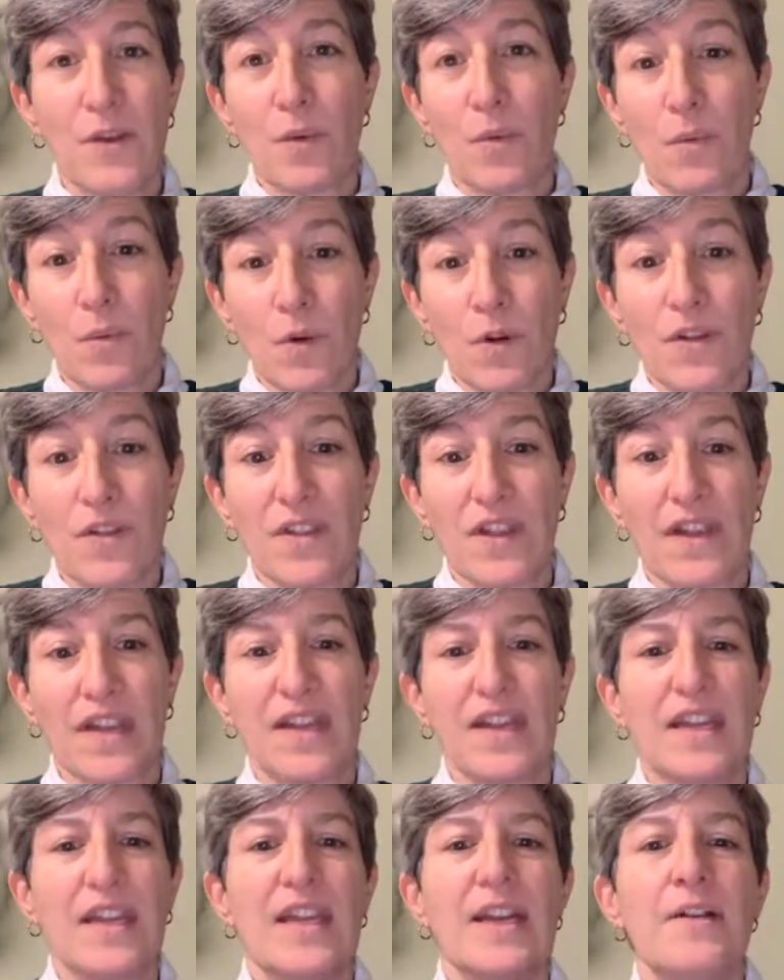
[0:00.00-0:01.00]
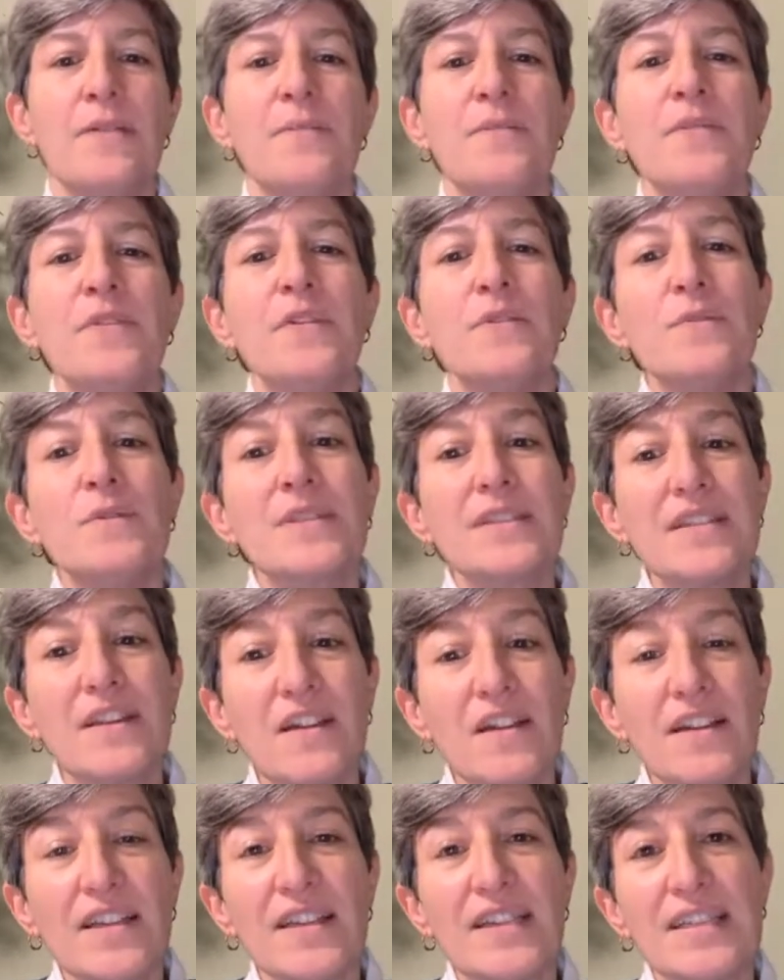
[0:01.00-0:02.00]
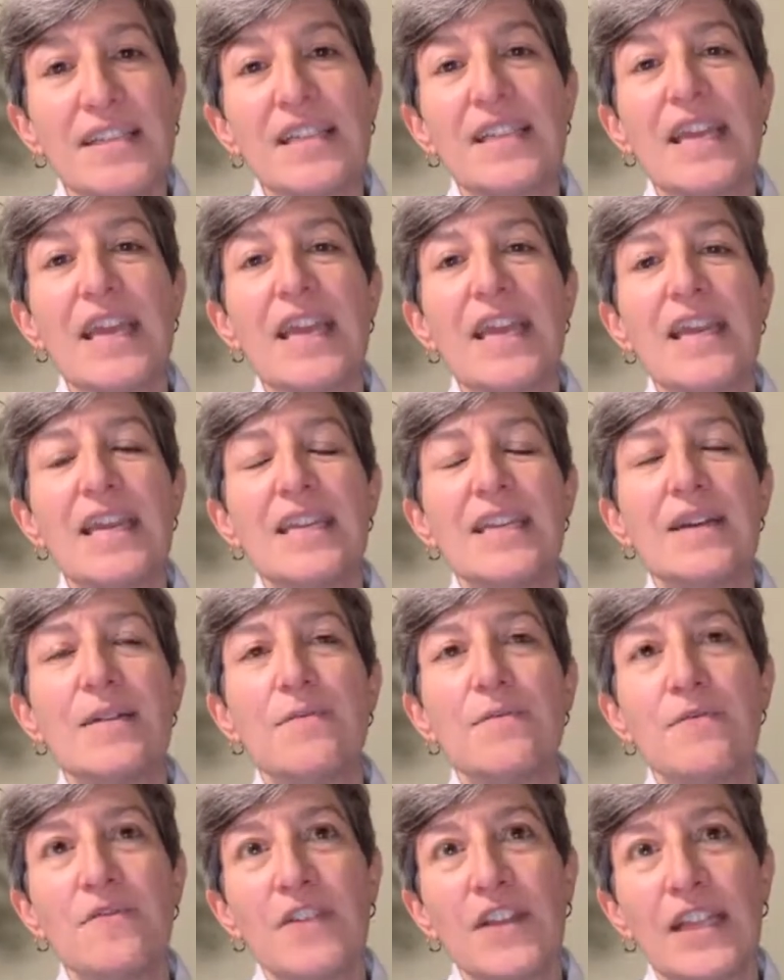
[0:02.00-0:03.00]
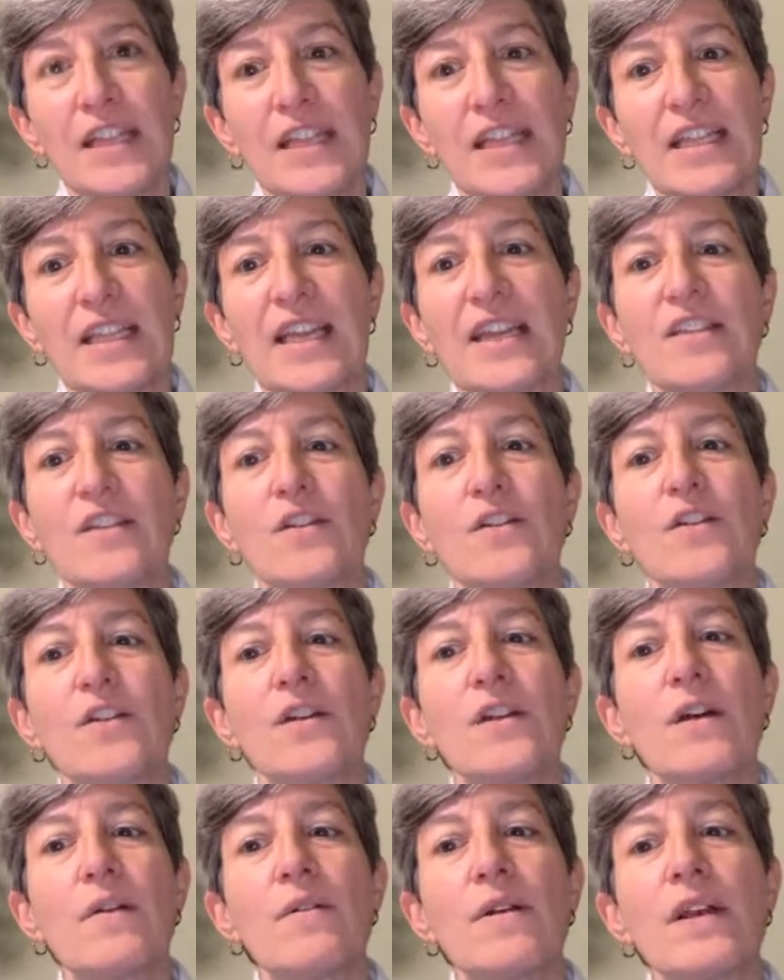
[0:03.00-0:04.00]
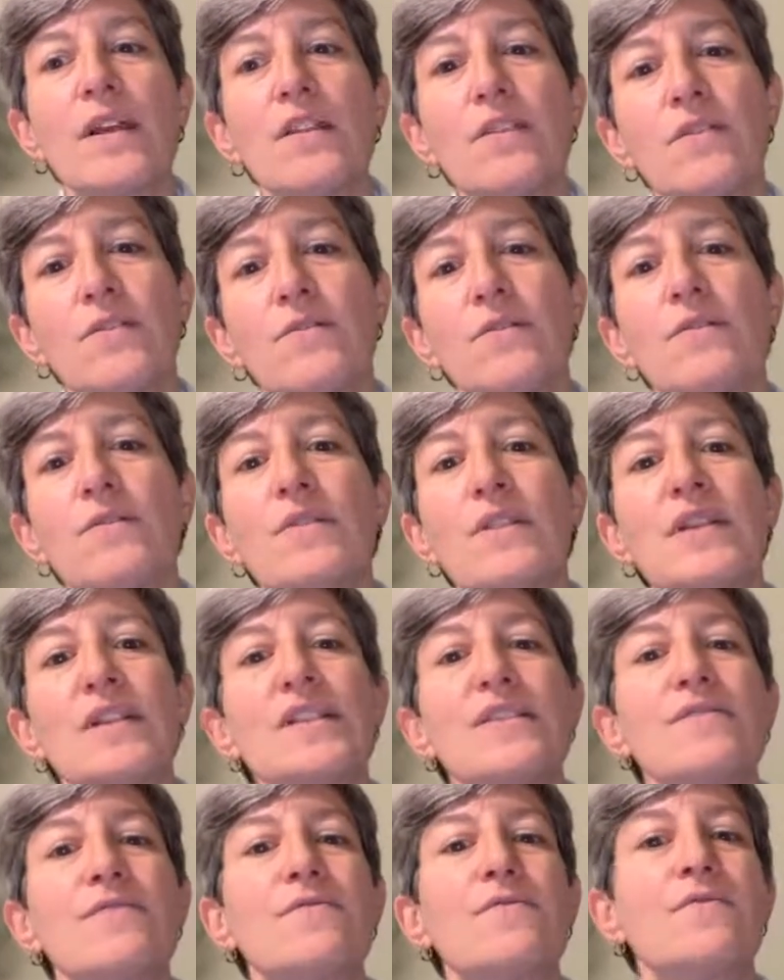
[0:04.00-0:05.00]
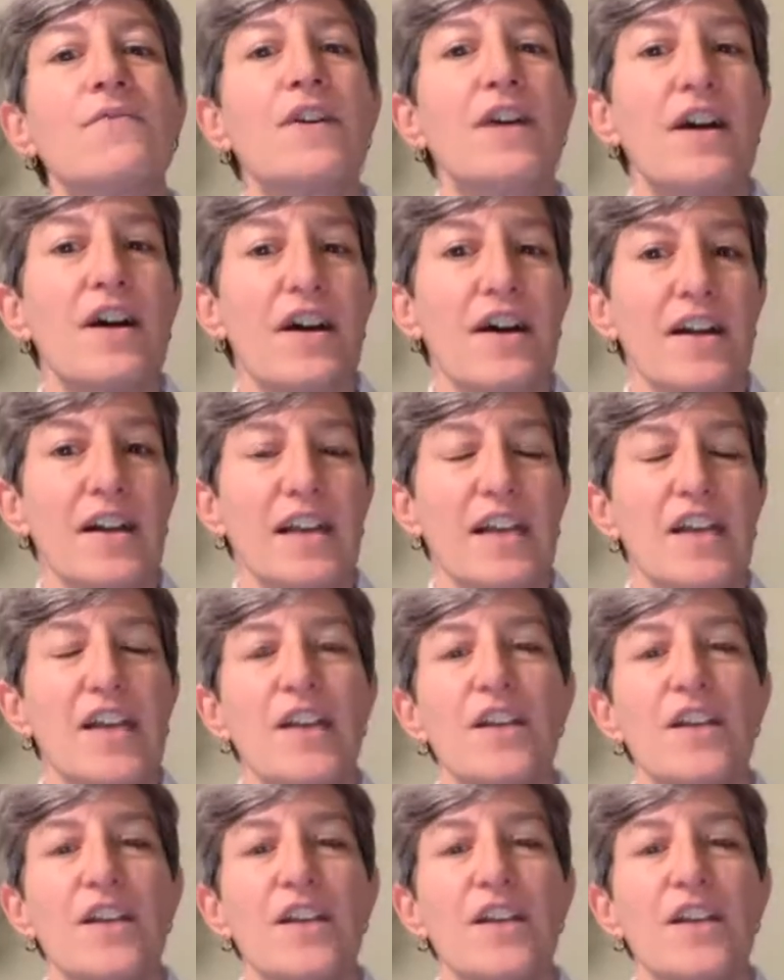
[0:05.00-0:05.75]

worthy. The result is that they end up feeling like they're going through this fog.